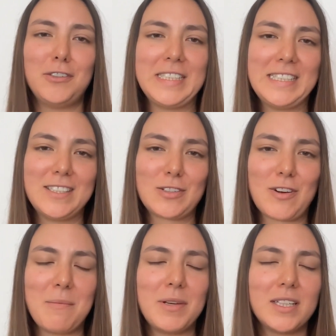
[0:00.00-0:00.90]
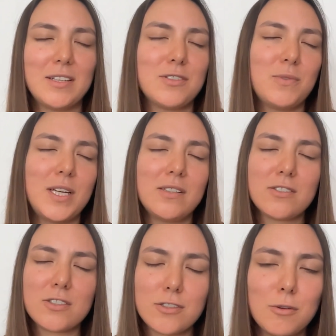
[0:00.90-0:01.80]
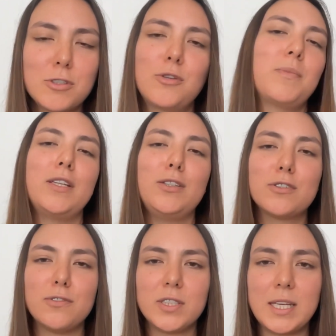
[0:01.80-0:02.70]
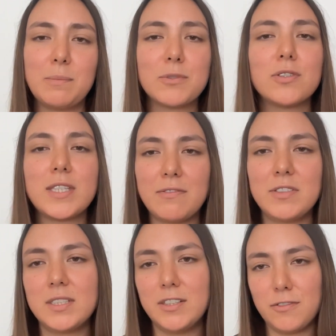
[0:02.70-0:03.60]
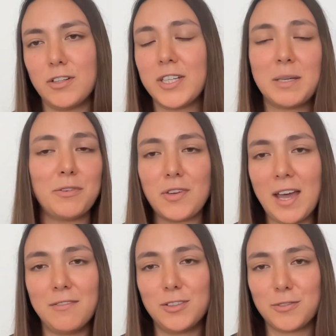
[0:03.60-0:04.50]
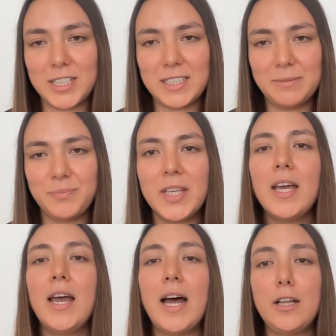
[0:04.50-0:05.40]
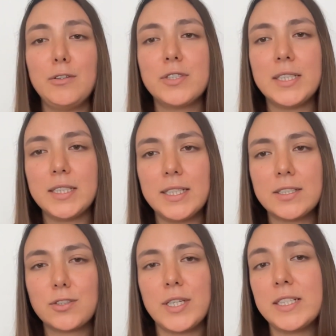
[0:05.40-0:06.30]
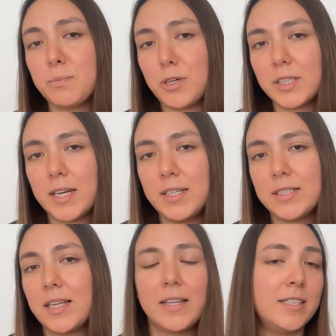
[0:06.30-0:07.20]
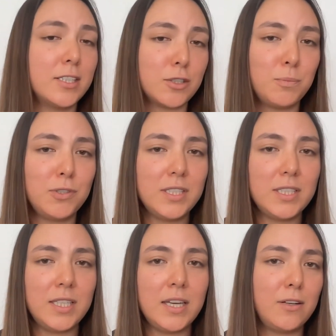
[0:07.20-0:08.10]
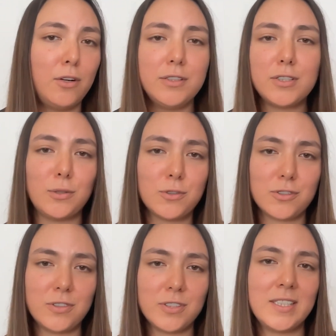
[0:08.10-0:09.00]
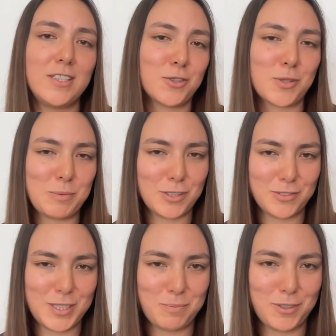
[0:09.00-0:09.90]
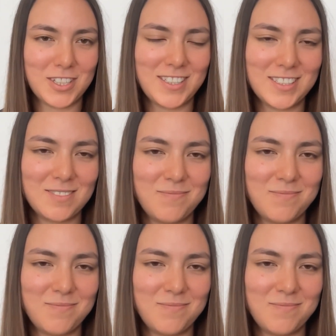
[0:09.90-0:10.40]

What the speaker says: on Instagram and gives away so many useful tips, so definitely follow him if you haven't already. I'll also add the links to his podcast, his community, and all the socials in the description of this podcast.